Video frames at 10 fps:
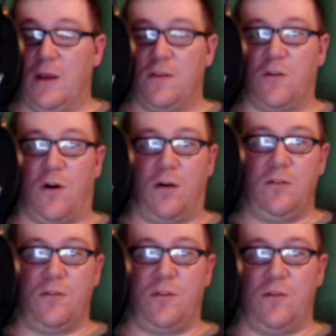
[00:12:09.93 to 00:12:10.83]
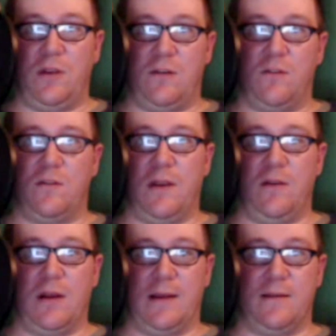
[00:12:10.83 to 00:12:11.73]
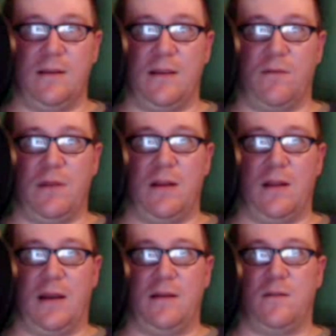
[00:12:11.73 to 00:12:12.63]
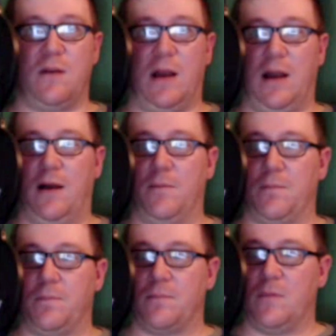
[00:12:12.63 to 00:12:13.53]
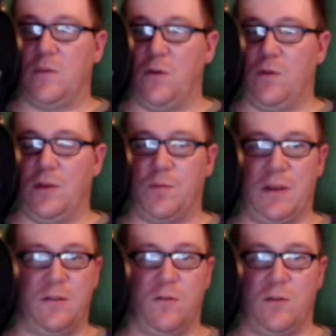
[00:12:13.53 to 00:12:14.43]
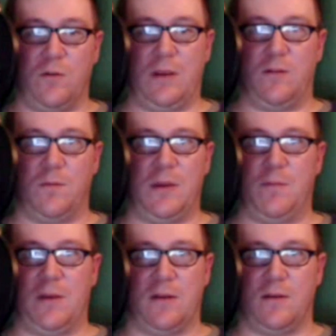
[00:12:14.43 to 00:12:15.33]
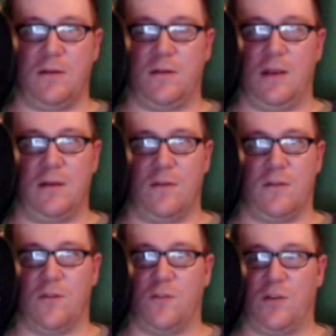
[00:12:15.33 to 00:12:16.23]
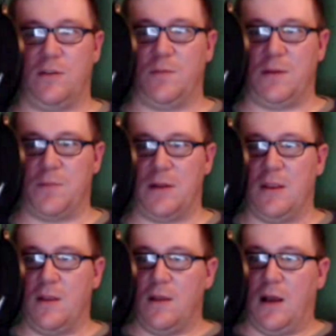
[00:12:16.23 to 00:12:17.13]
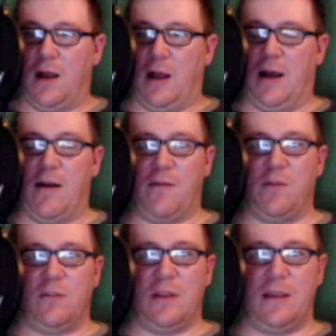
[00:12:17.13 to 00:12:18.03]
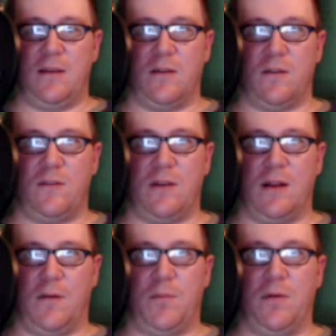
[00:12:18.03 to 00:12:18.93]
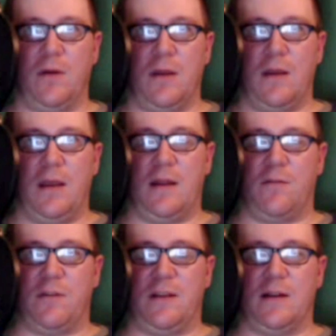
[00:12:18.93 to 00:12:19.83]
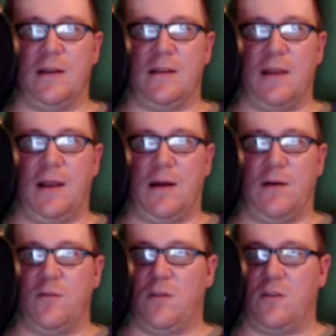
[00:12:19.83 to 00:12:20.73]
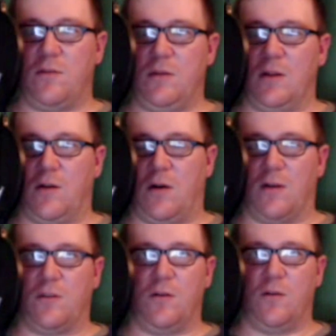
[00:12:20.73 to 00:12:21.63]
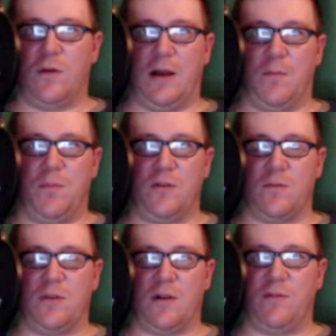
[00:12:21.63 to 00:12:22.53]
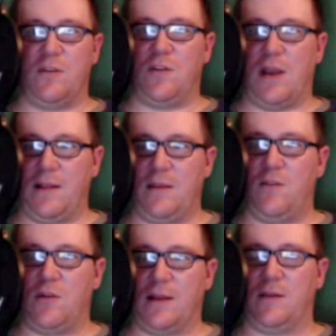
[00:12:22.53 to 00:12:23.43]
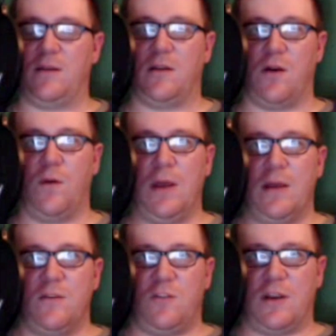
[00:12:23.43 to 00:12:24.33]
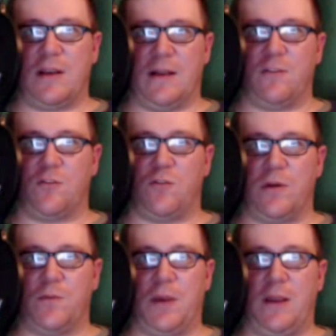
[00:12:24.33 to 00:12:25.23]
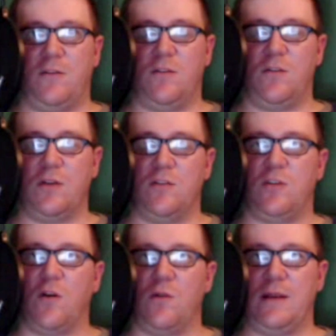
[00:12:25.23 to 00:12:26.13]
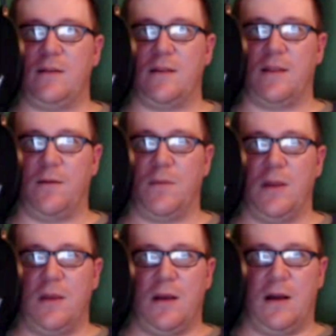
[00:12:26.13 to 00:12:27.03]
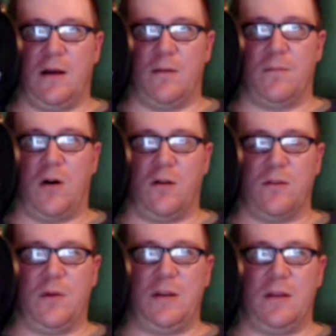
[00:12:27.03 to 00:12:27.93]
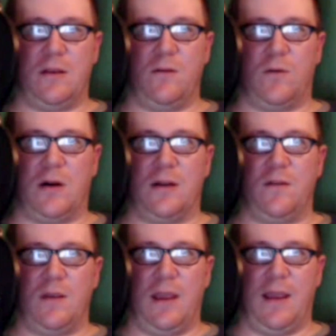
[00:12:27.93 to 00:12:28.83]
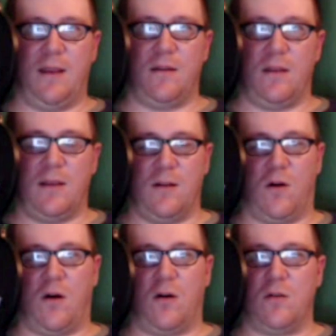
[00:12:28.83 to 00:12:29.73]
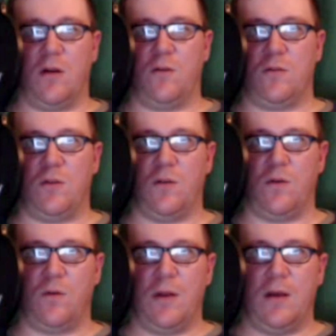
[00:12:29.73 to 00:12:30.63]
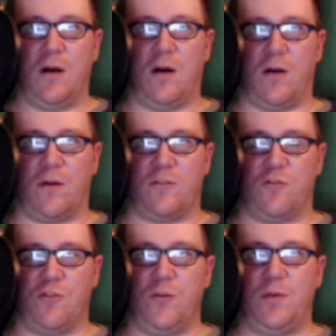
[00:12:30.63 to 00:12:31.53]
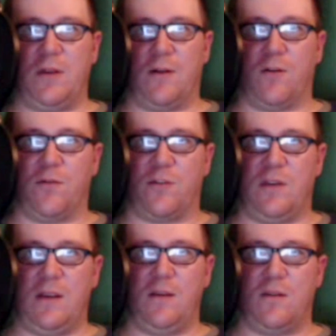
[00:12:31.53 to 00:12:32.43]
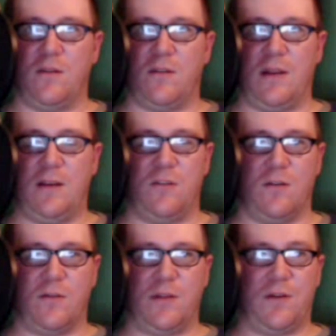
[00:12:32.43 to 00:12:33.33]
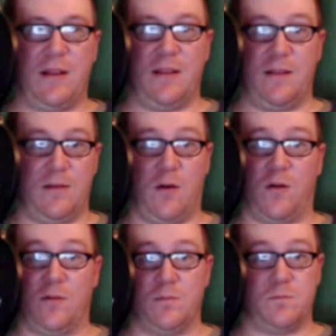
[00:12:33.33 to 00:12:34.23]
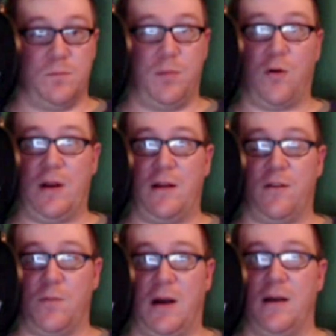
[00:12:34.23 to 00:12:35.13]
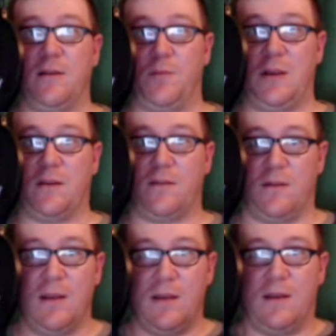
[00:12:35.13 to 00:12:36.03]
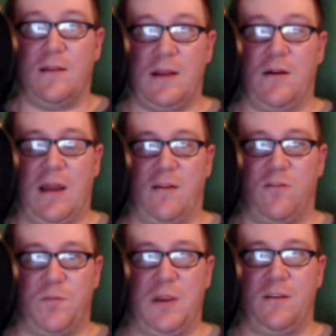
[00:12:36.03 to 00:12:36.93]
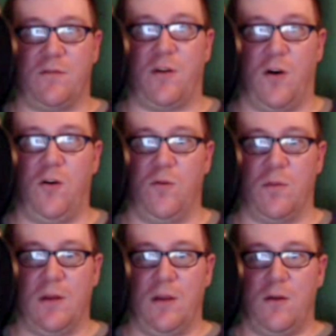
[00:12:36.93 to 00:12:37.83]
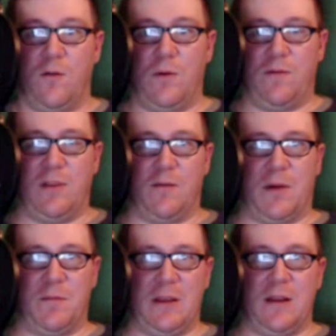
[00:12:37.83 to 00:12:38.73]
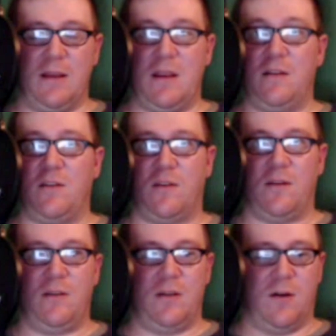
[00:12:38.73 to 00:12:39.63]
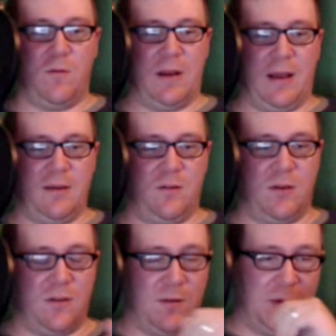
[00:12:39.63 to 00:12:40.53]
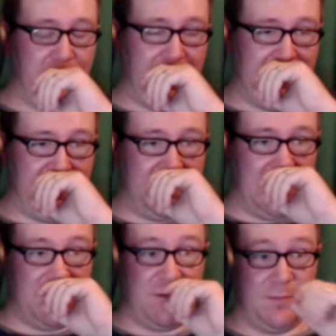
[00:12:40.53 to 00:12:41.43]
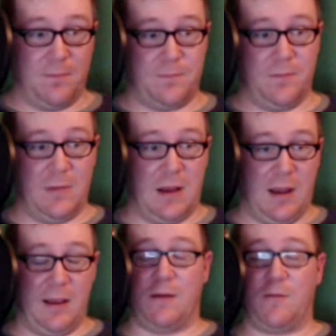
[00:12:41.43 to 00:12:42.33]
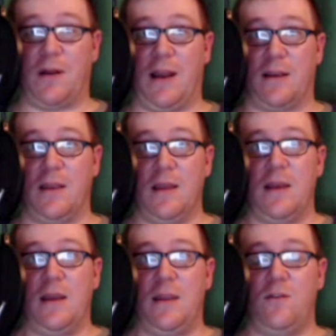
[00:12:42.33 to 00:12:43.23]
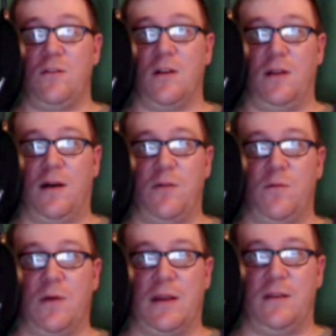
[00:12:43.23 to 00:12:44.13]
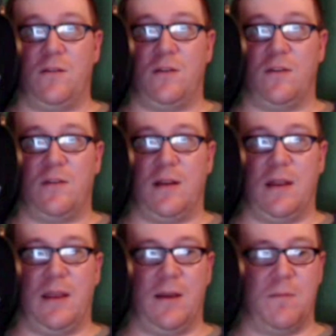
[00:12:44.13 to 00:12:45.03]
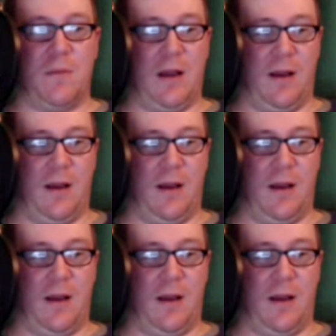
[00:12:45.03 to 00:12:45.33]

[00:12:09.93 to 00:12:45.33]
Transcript: So all your donations that you guys can give that night to this place, don't donate to me because it just goes straight to me, but I'll have a link set up and everything like that. I'll, also put some stuff in chat that you guys can go check out their Twitter page, and you can donate to them all the money that you want, and it'll all go to our troops that are overseas and stationed over there and are bored out of their minds because they don't have a piece of home with them. I mean, it's, when I used to send my buddy stuff in Iraq, he used to love it when I used to send him,